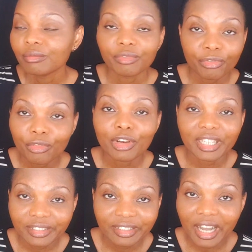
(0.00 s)

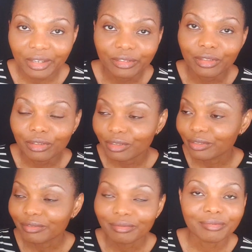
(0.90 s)
falling down or
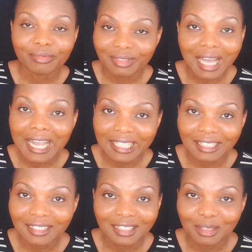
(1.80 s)

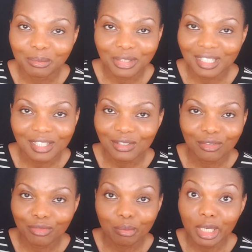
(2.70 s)
dying in the process
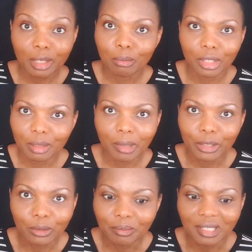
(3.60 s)
of making money by
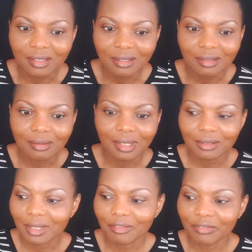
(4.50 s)
all means, so that you
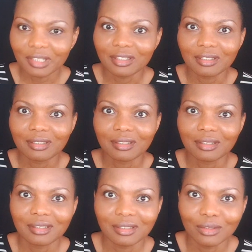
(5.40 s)
can
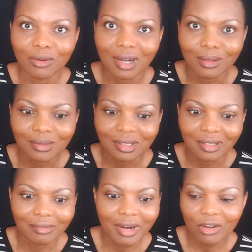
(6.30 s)
finish your house
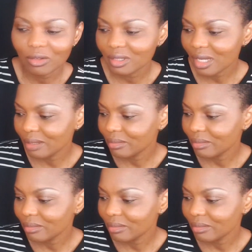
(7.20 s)
in record time.